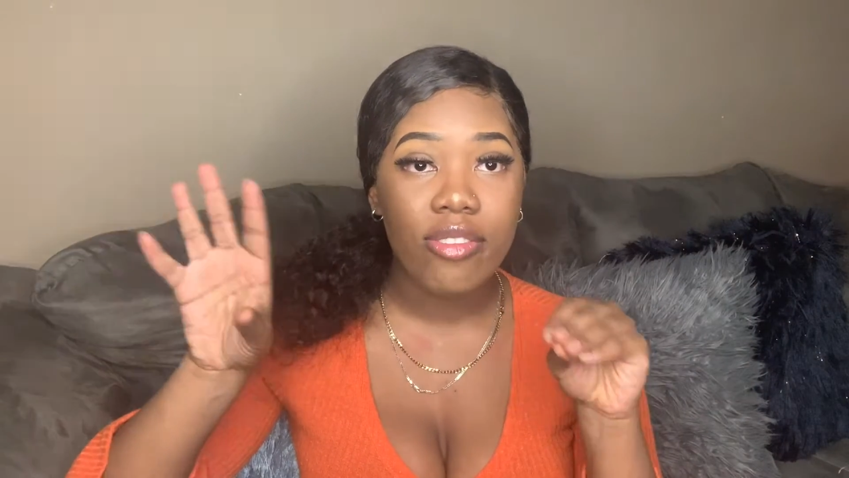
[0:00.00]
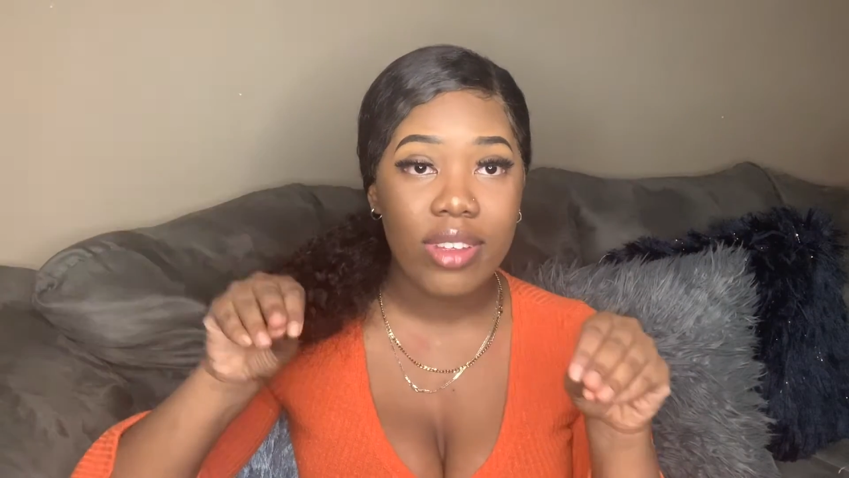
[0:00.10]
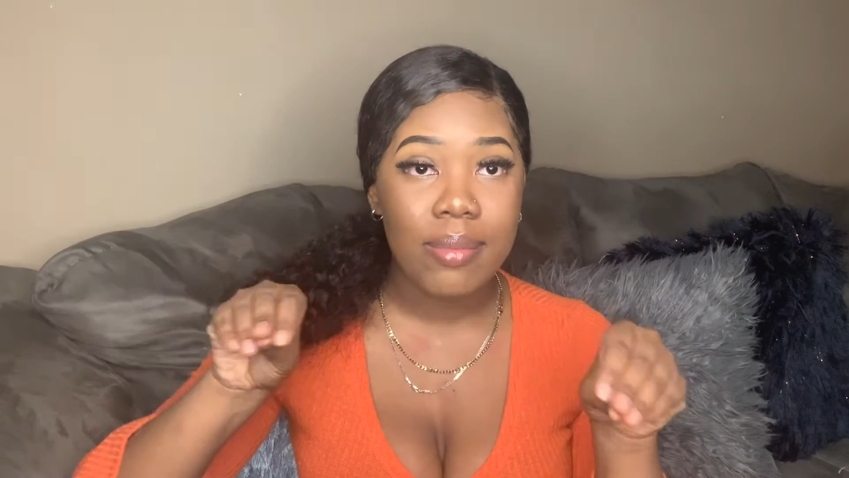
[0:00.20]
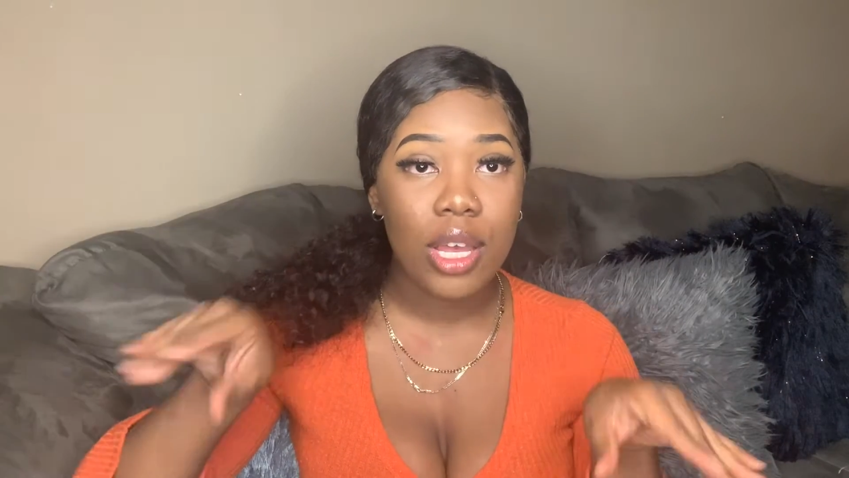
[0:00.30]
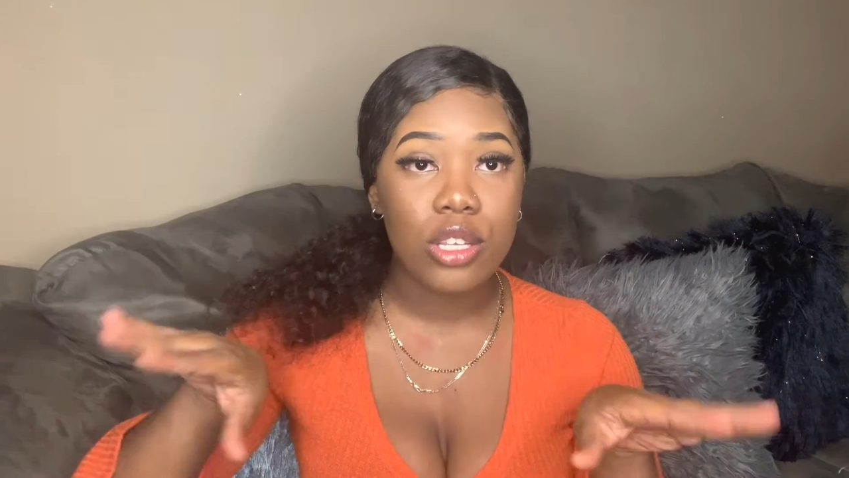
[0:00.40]

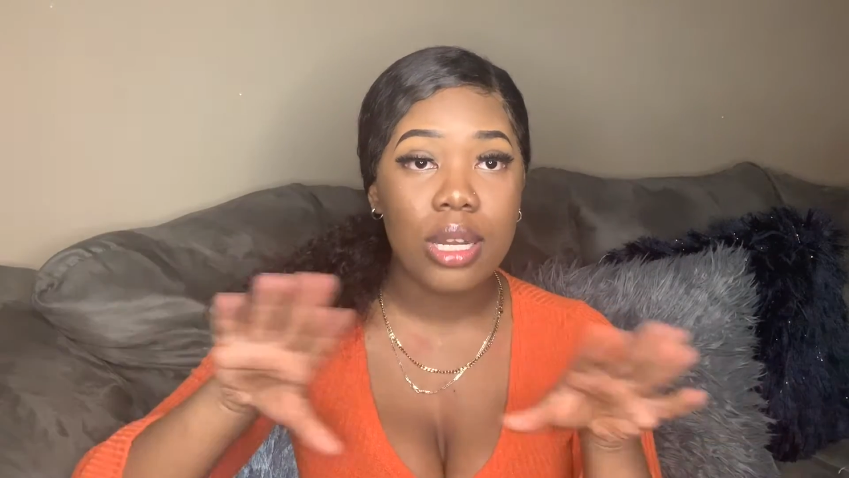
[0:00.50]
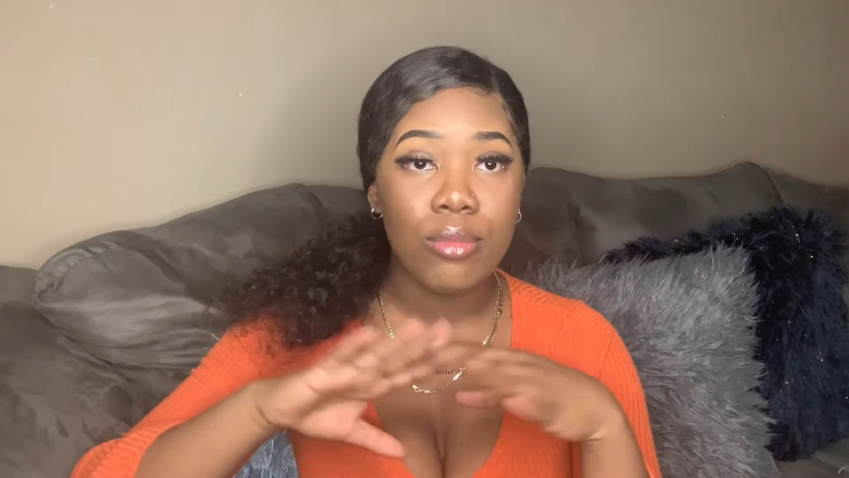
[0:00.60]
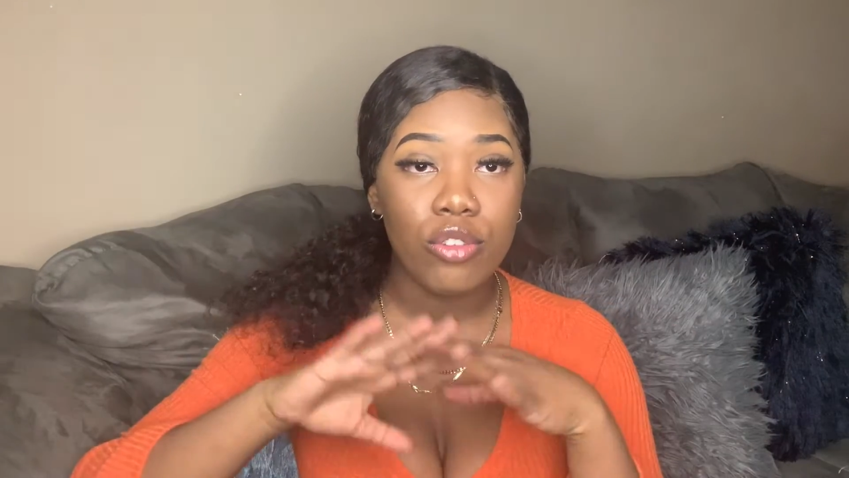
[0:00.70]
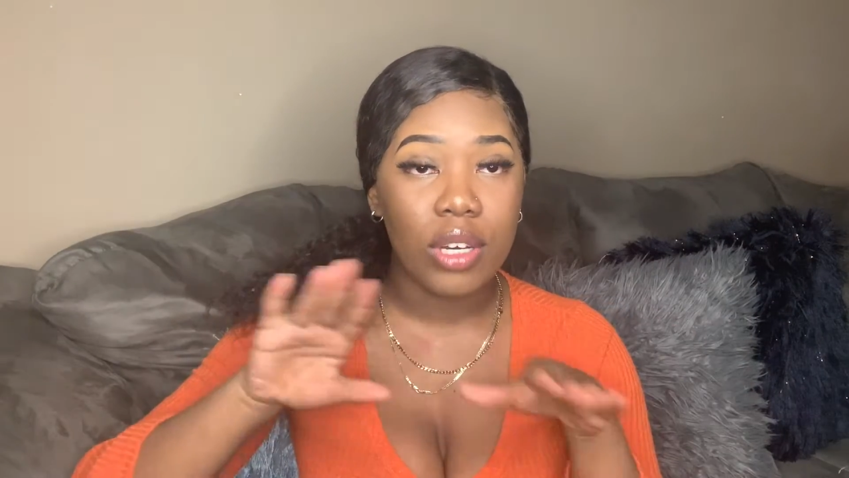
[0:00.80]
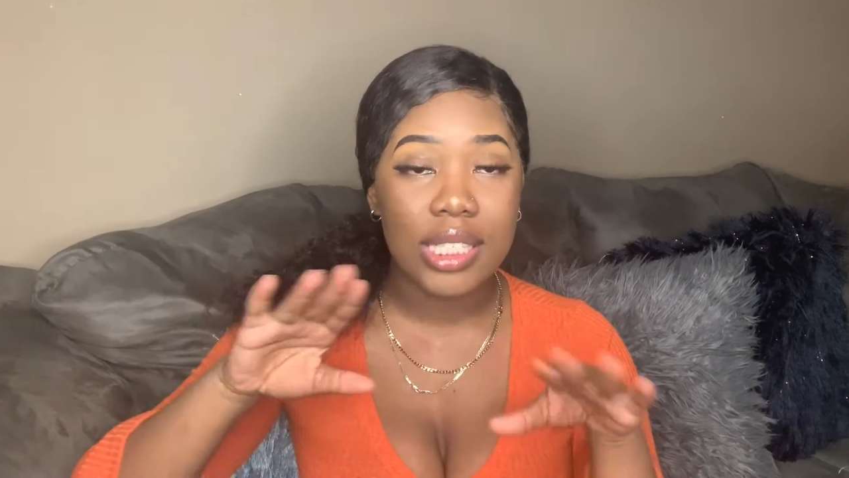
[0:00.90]
females are
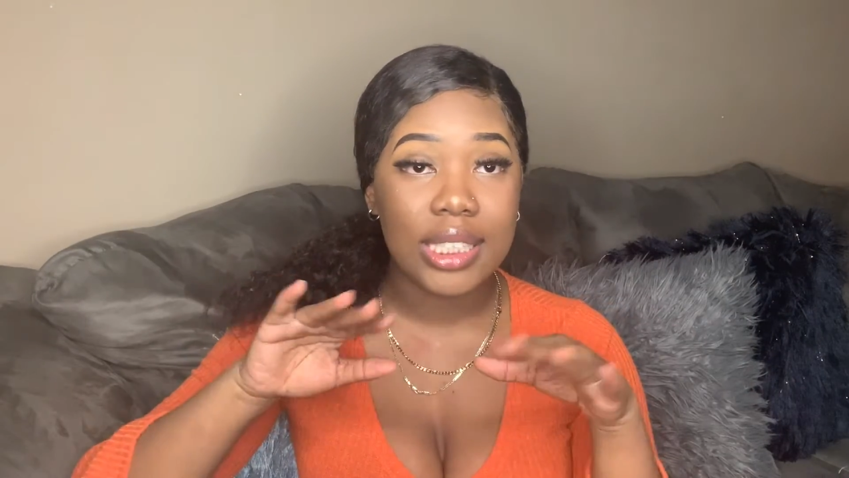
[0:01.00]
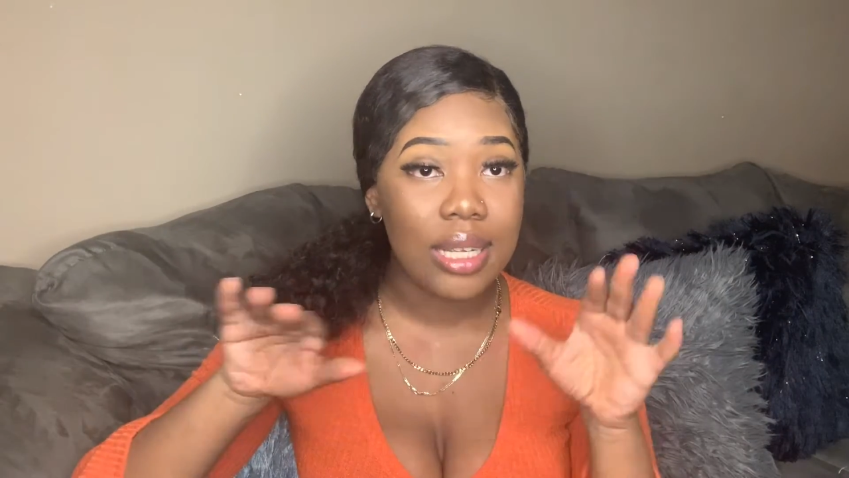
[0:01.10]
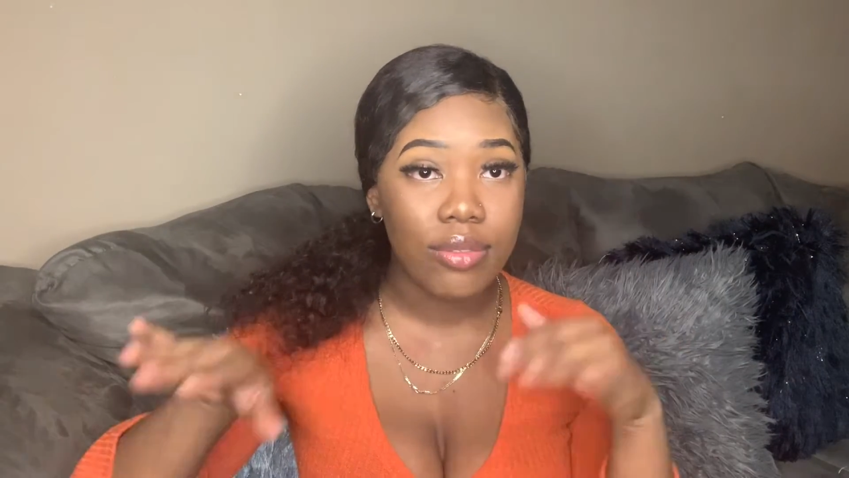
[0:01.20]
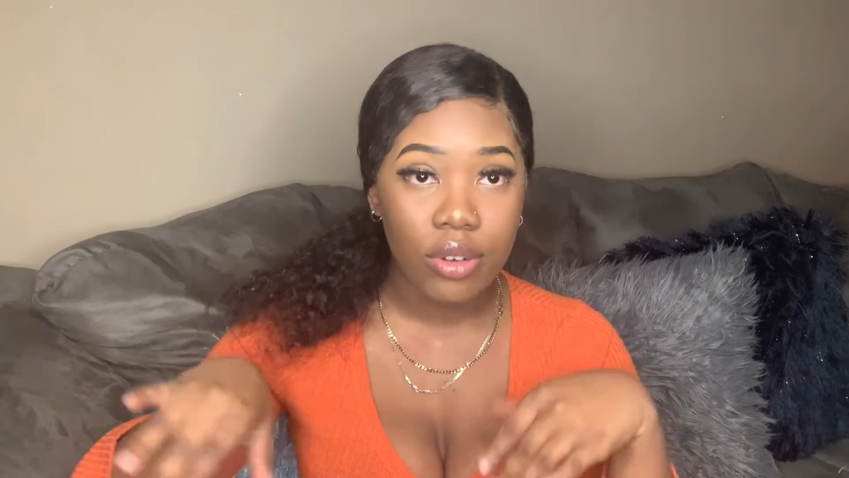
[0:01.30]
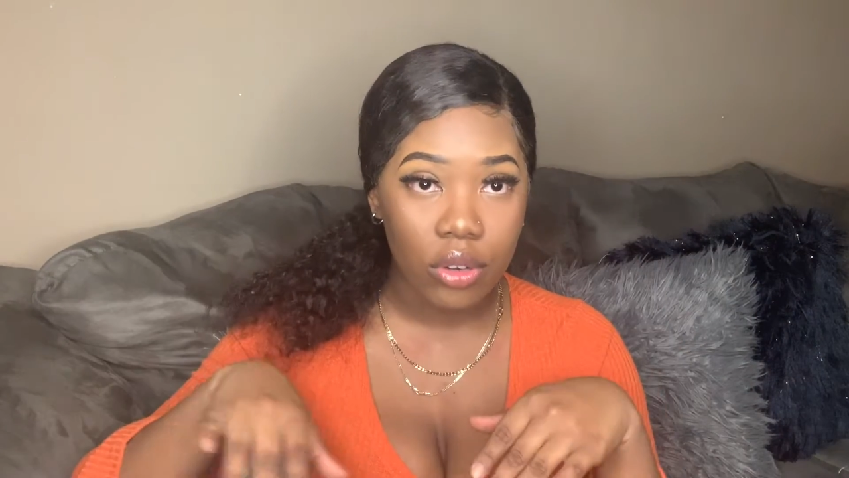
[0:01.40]
both on the
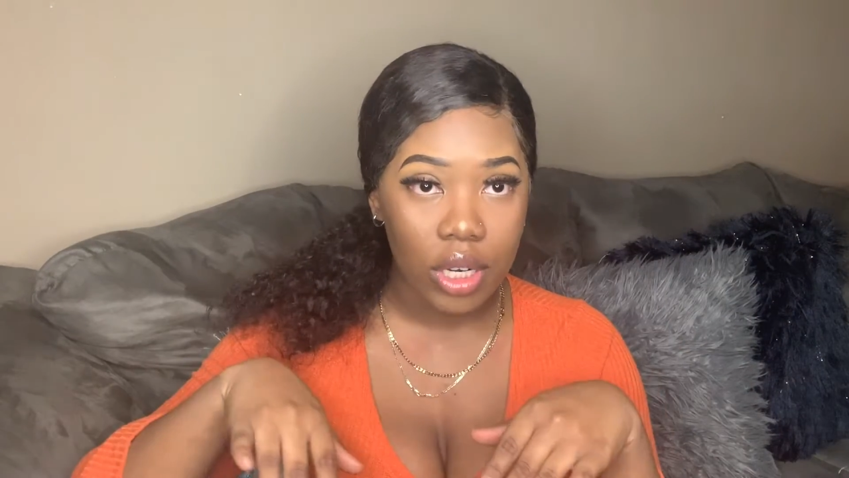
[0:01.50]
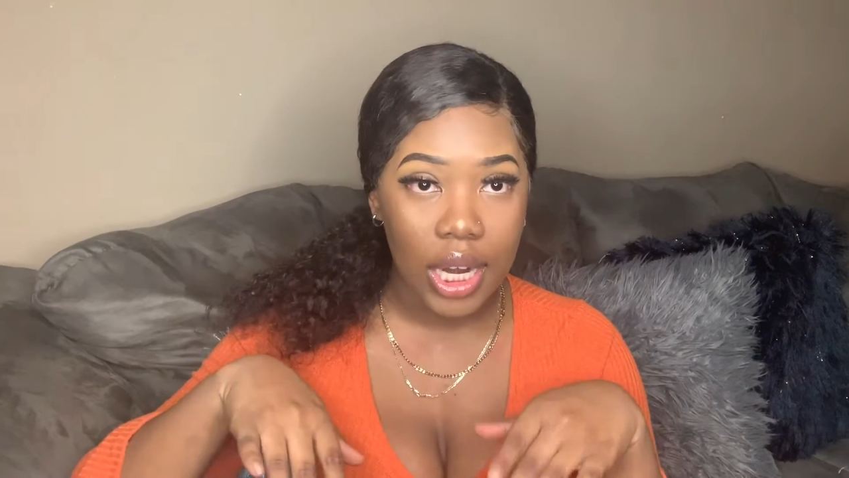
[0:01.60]
same floor.